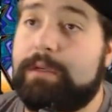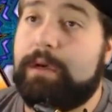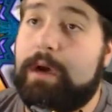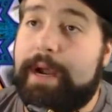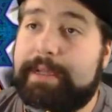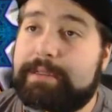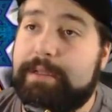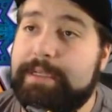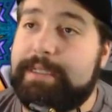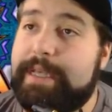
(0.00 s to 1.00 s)
All right, so
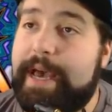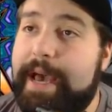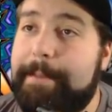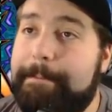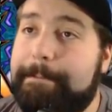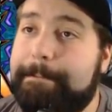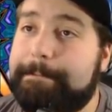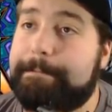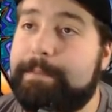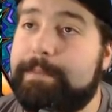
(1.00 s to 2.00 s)
there's that.
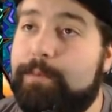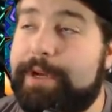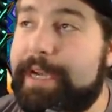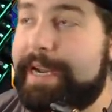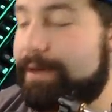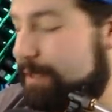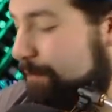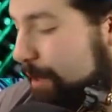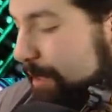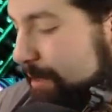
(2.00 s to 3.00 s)
Where can I hear his
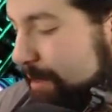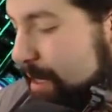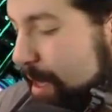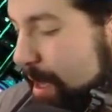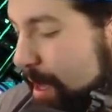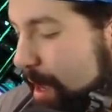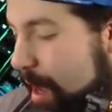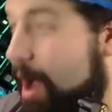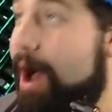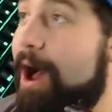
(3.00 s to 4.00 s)
voice?
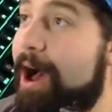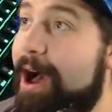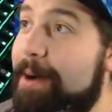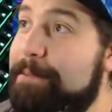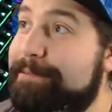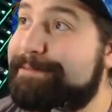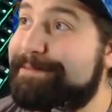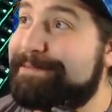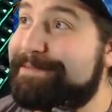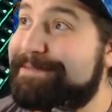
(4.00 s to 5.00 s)
Um,
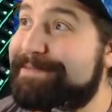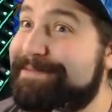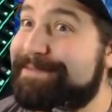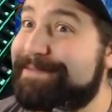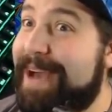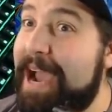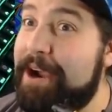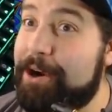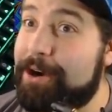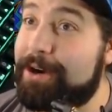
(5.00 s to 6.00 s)
I
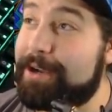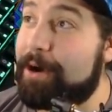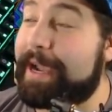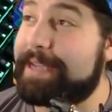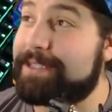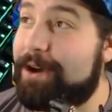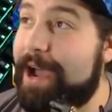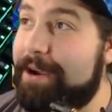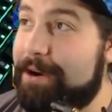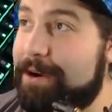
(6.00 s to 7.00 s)
heard. Okay, so
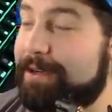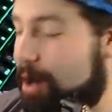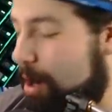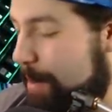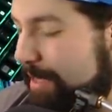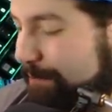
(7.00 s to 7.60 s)
I heard Carmine's